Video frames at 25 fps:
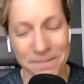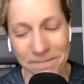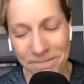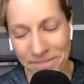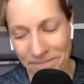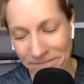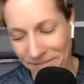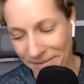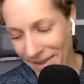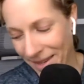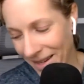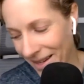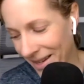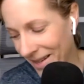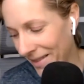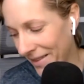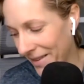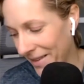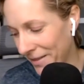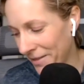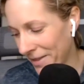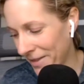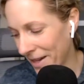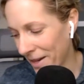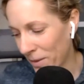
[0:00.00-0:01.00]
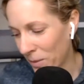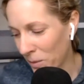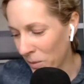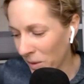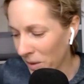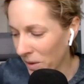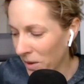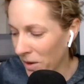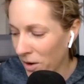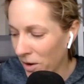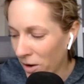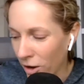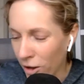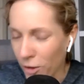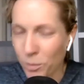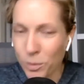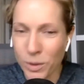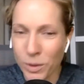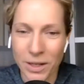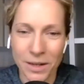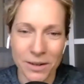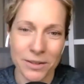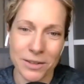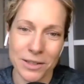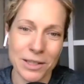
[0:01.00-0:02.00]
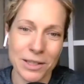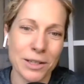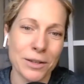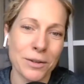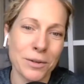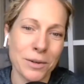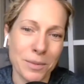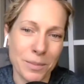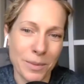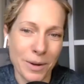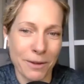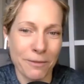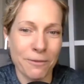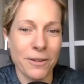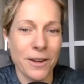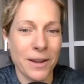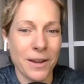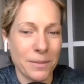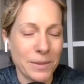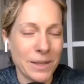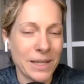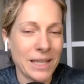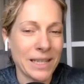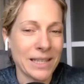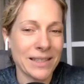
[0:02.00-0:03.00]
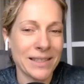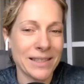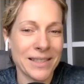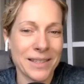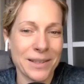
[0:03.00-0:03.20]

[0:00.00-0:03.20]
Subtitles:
Yeah. I love that. We're card players too in my family. Yeah.